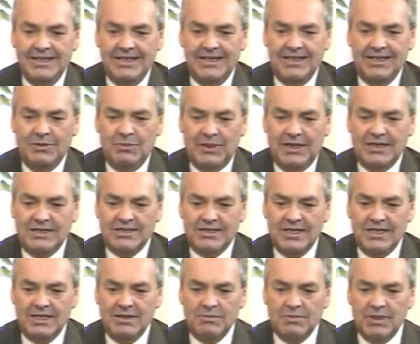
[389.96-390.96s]
when it's
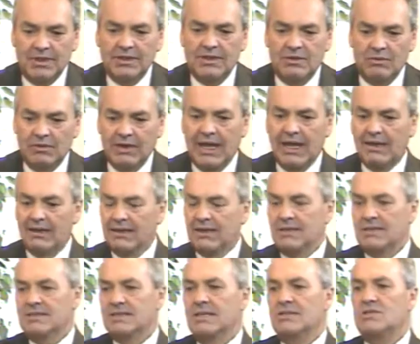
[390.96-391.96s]
done. But the reality
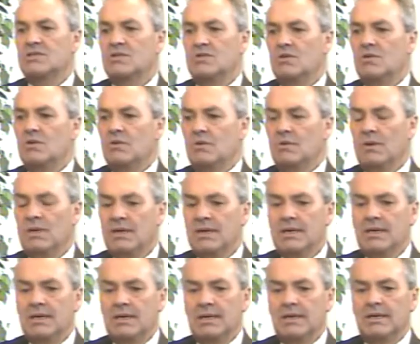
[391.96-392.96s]
is that's true.
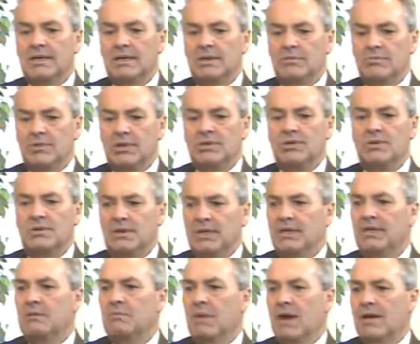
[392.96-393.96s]
But you
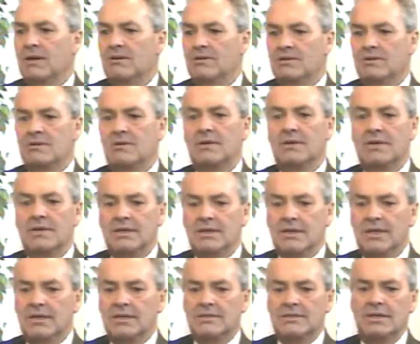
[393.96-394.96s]
need to monitor it.
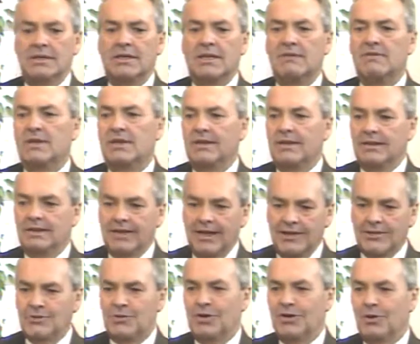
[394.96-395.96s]
It is a living,
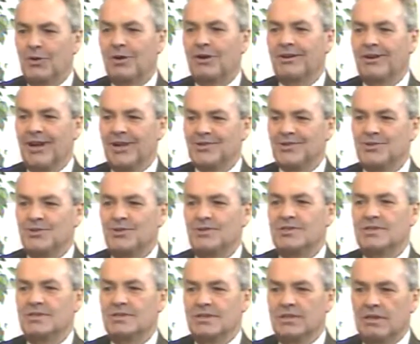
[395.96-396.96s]
as we know, our
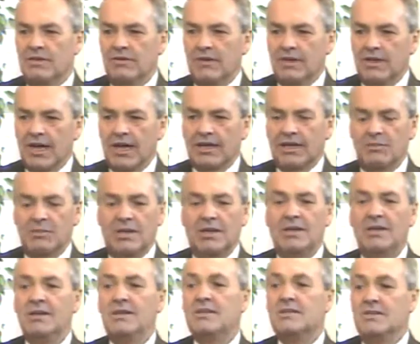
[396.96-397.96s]
Constitution is a living document,
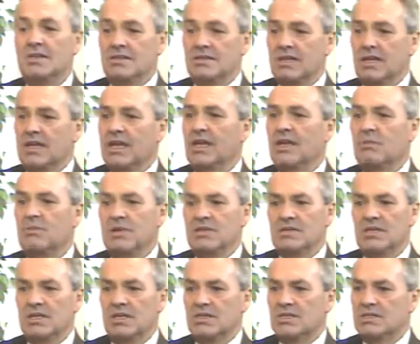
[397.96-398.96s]
just like any piece
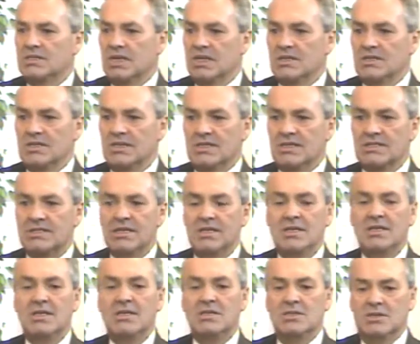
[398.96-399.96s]
of legislation is.
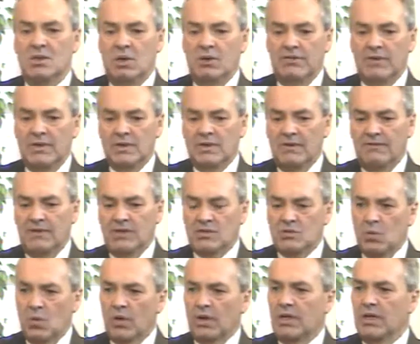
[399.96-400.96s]
So if
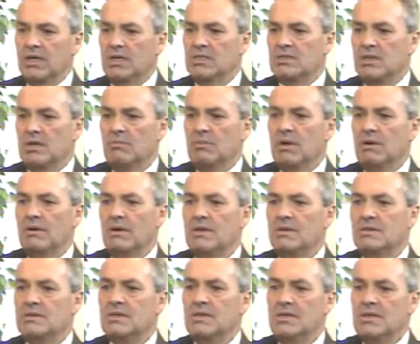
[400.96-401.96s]
it's working in some
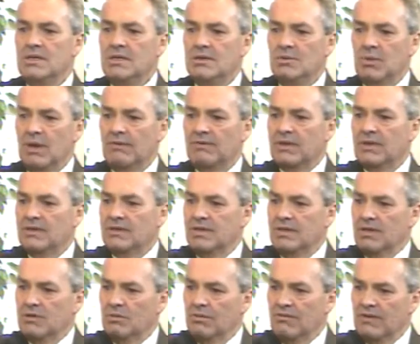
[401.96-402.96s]
areas, we have to
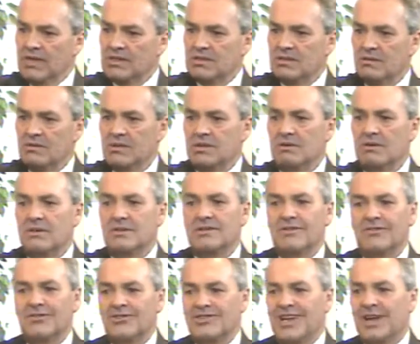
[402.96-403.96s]
continue to invest in those areas.
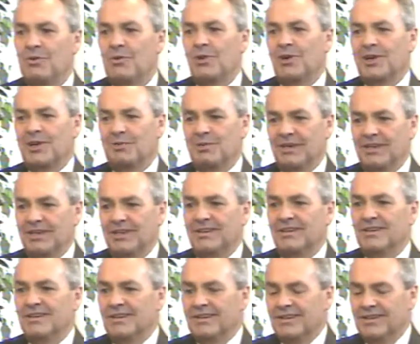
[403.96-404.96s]
If it's not working, we need to